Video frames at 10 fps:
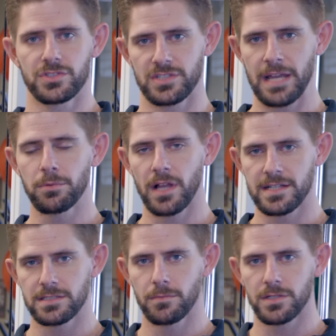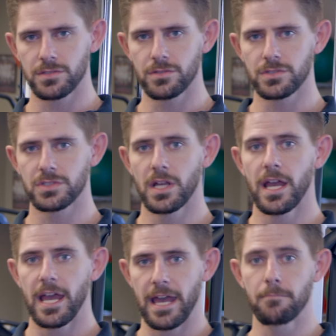stabilizing muscles
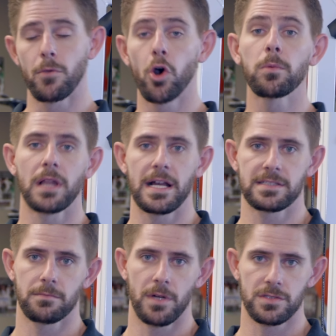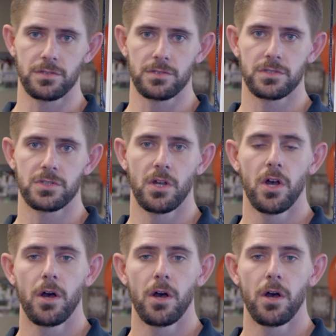and mobilizing muscles.